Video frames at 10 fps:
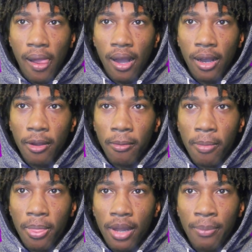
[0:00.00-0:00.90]

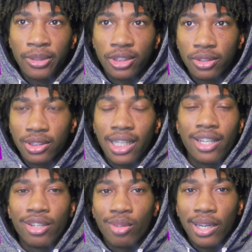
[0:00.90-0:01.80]
up until
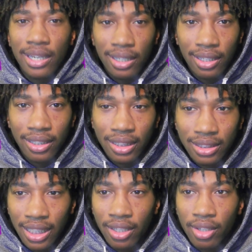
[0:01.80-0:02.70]
2nd grade, and then
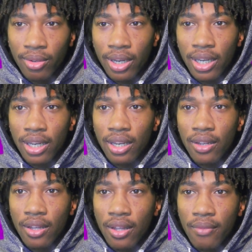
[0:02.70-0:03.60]
2nd grade
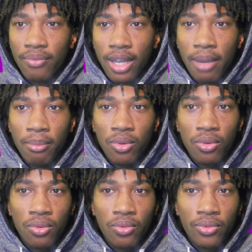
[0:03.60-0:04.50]
I
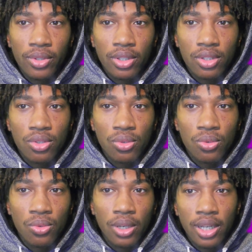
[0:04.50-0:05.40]
moved
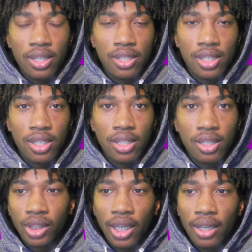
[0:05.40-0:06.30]
to another city
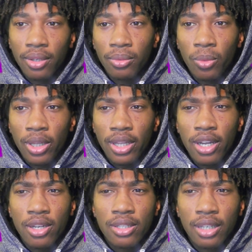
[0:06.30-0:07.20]
and went
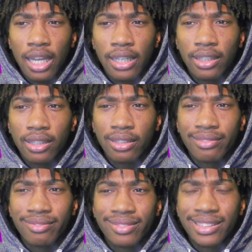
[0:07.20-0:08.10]
there to like
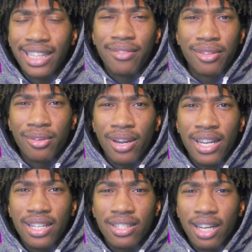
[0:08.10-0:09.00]
7th
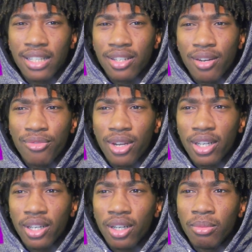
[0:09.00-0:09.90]
grade till I started
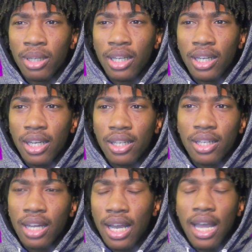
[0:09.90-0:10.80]
fucking up, and
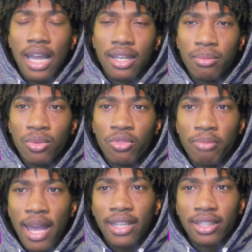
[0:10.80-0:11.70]
then I had to move
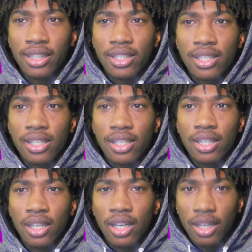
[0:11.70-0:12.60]
back to this city
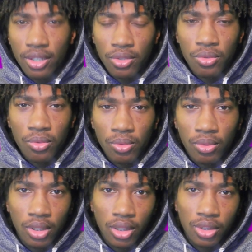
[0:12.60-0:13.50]
and do
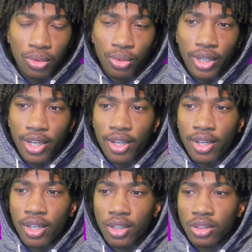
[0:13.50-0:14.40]
school
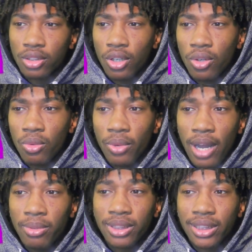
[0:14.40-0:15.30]
here. So when
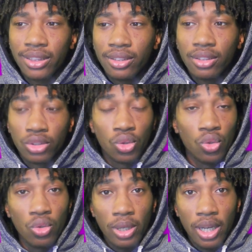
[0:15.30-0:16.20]
I was in
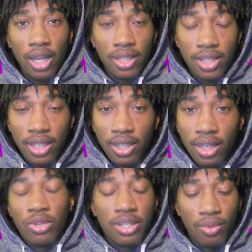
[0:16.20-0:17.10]
school in the other city, the
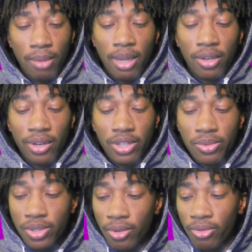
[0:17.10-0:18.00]
reason why my grades
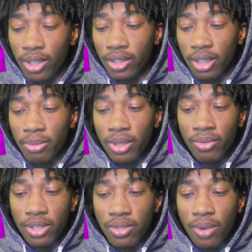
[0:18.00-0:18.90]
were so fucked up and the
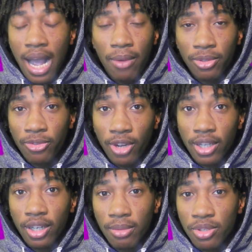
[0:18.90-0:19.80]
reason why I was
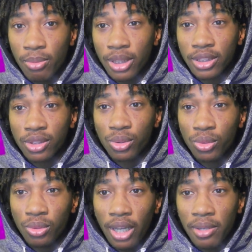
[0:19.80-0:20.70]
fucking up so much in
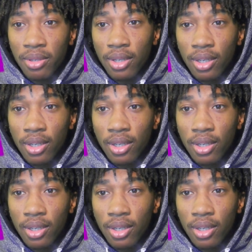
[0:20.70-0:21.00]
school, like